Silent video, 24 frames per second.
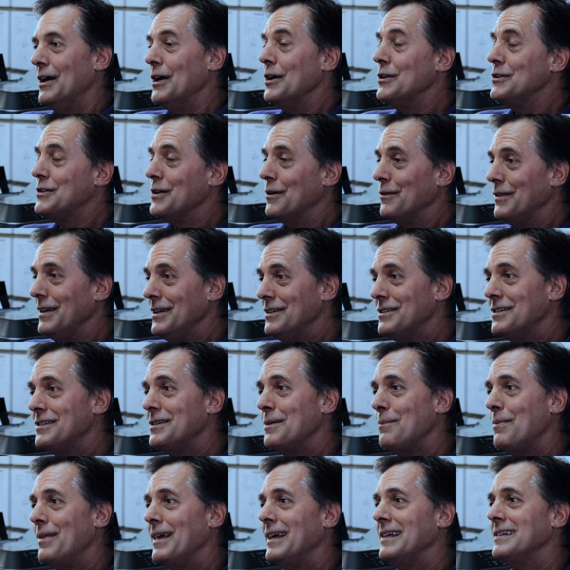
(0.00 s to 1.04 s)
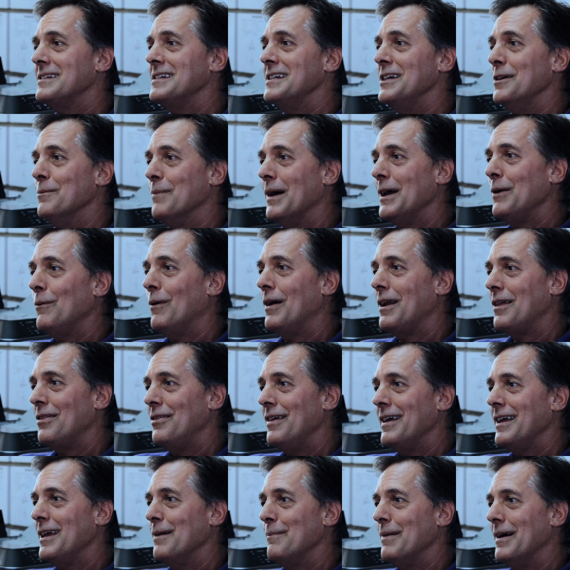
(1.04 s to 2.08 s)
So these are some things that you might want to
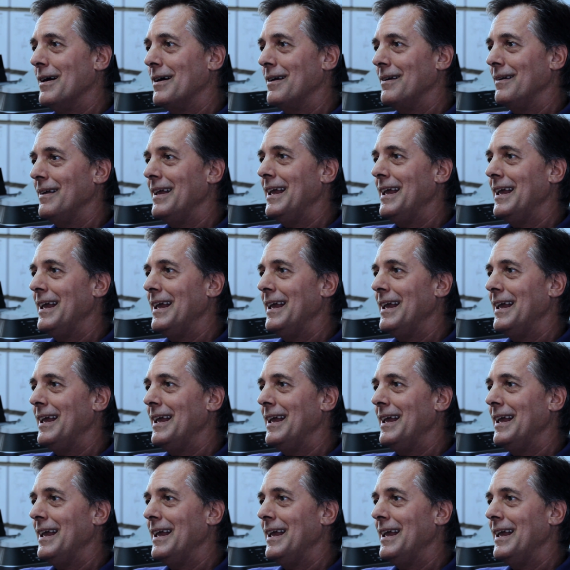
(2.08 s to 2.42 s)
think about